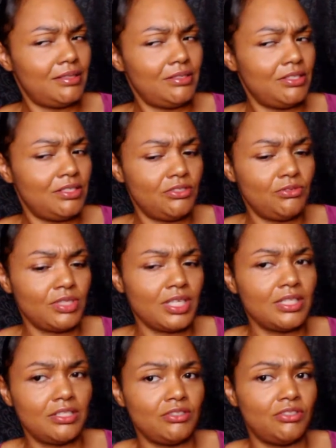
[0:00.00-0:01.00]
didn't you say
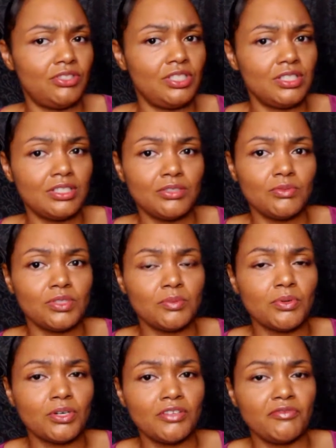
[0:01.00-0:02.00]
this is Jesus who was
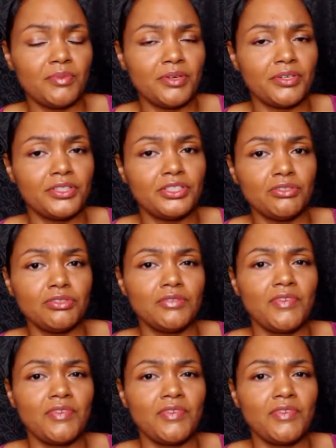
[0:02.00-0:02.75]
born of Mary and Joseph?